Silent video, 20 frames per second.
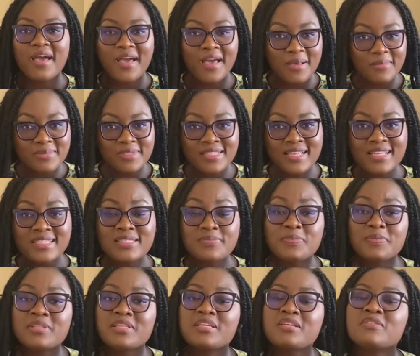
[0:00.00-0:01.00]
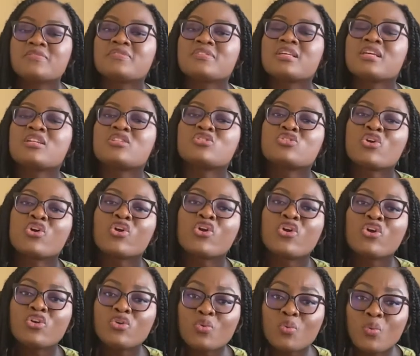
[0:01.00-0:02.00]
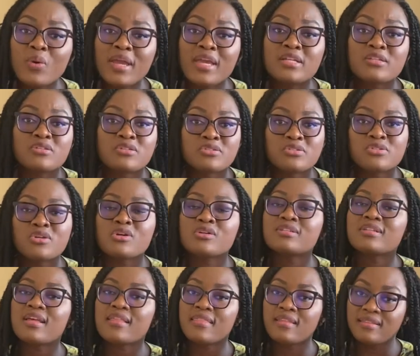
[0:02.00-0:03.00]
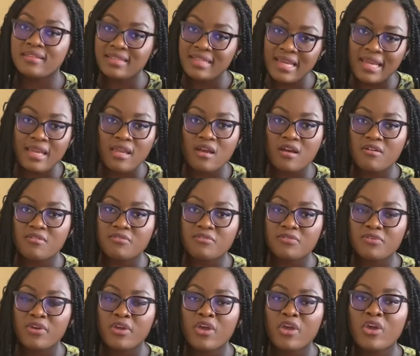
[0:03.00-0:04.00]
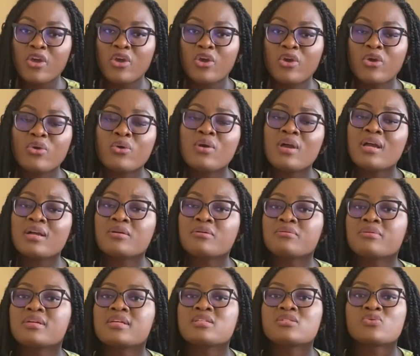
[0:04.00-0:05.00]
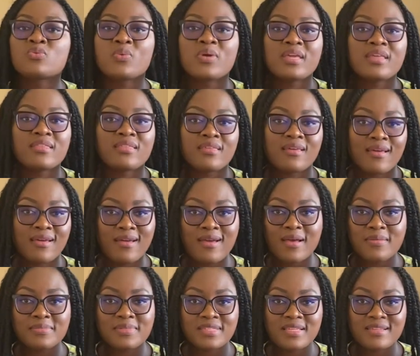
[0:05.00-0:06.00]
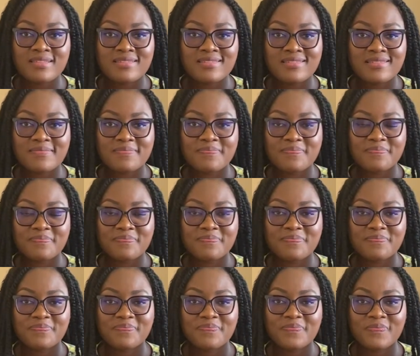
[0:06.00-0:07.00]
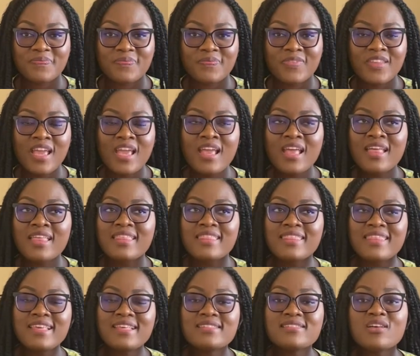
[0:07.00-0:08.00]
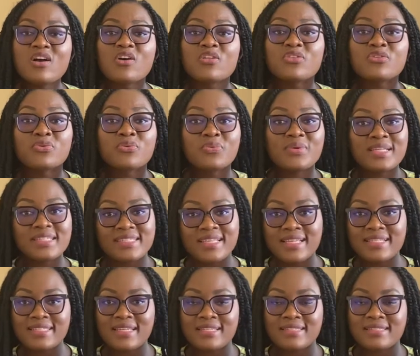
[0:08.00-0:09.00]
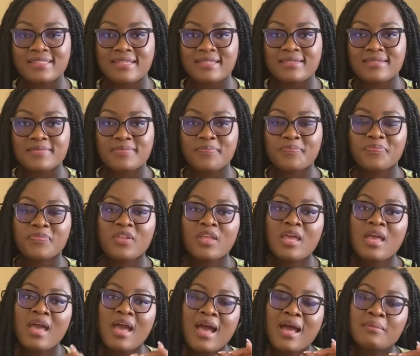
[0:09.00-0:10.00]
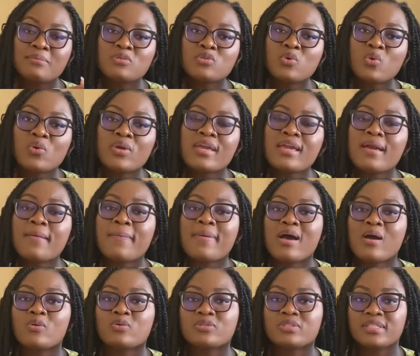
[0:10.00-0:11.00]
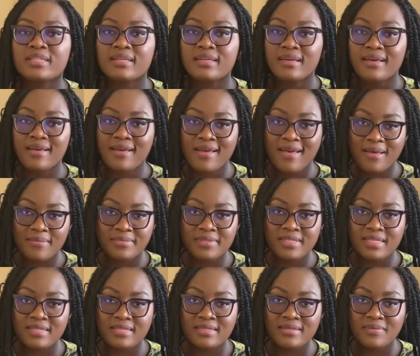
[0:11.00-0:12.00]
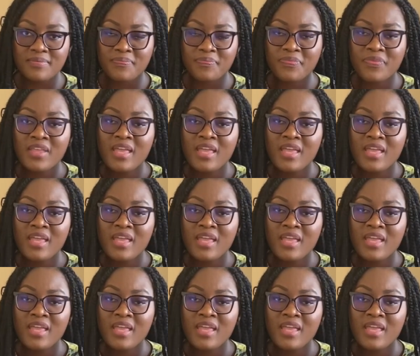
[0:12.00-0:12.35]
Ramses believes it's a good way to start the day off. Who agrees with Ramses? These are three sentences. I'm talking about Ramses.